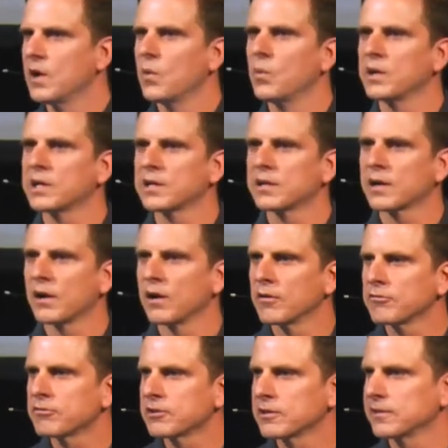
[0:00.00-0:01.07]
We could
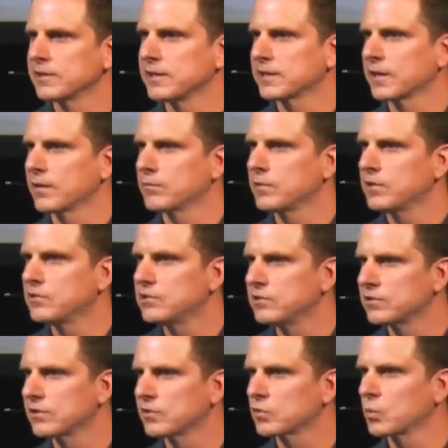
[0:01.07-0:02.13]
confidently come to
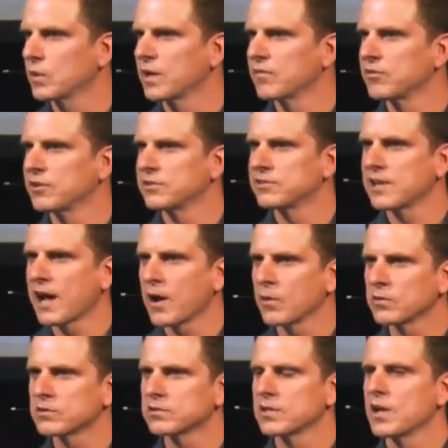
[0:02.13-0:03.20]
Jesus, whatever
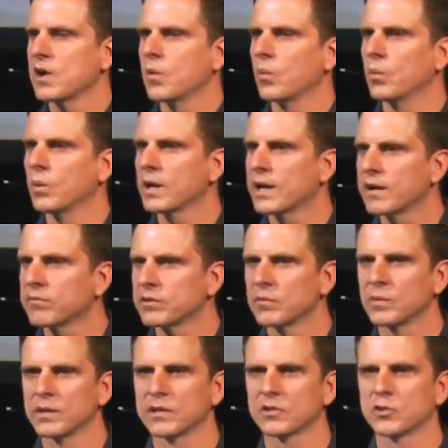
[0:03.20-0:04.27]
doubts, whatever
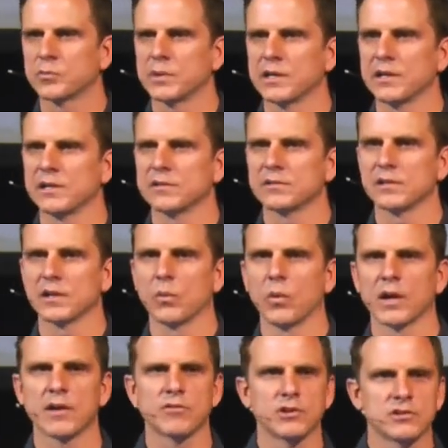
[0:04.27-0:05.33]
we're experiencing,
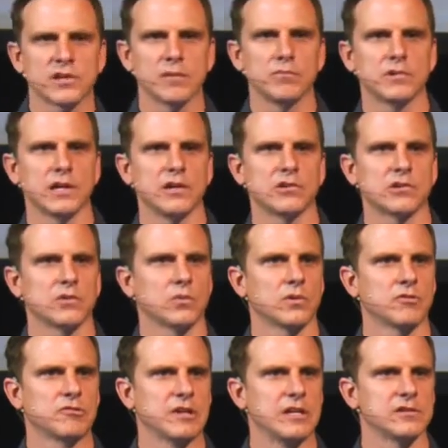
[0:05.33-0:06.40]
whatever temptation we're
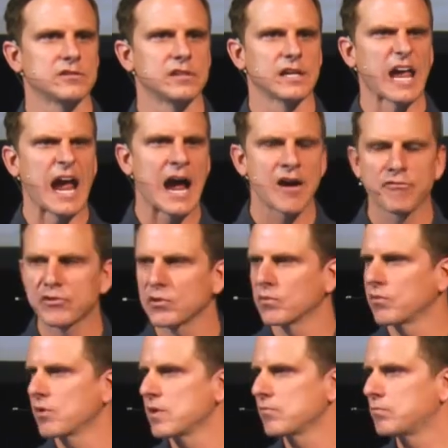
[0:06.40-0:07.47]
facing, after
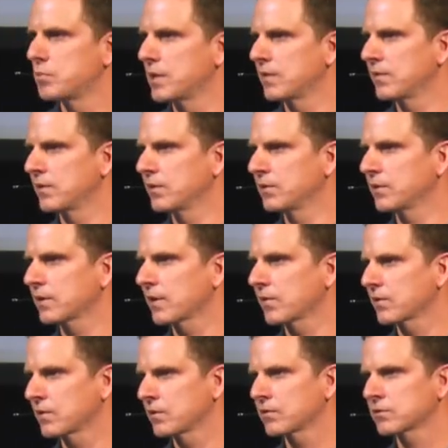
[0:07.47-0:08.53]
we've bitten the hook and
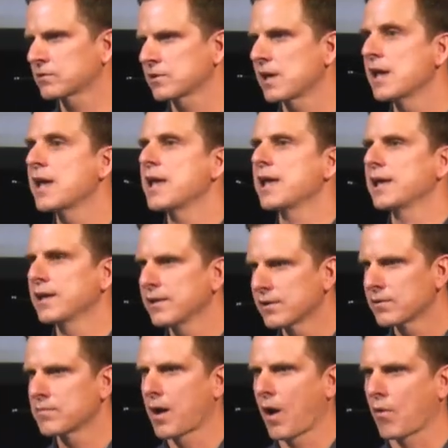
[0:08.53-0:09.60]
the hooks in
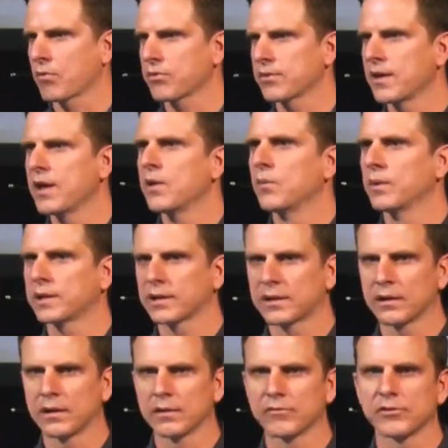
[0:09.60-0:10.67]
our mouth, we could
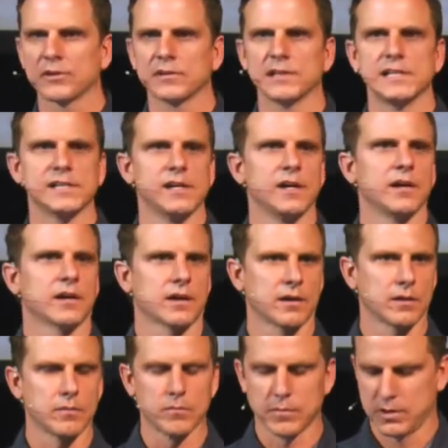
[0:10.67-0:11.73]
confidently
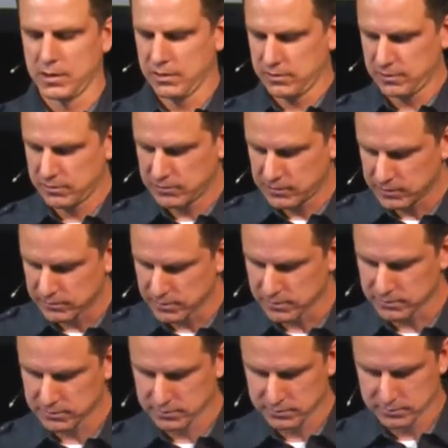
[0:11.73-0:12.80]
come to
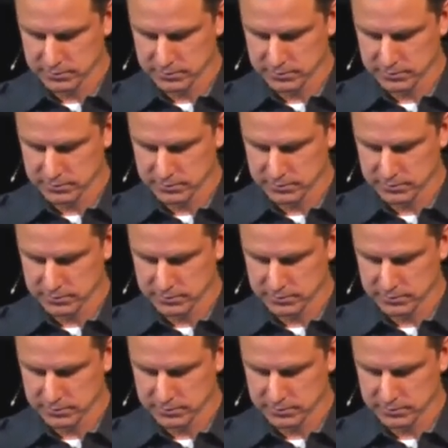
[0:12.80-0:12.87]
Jesus.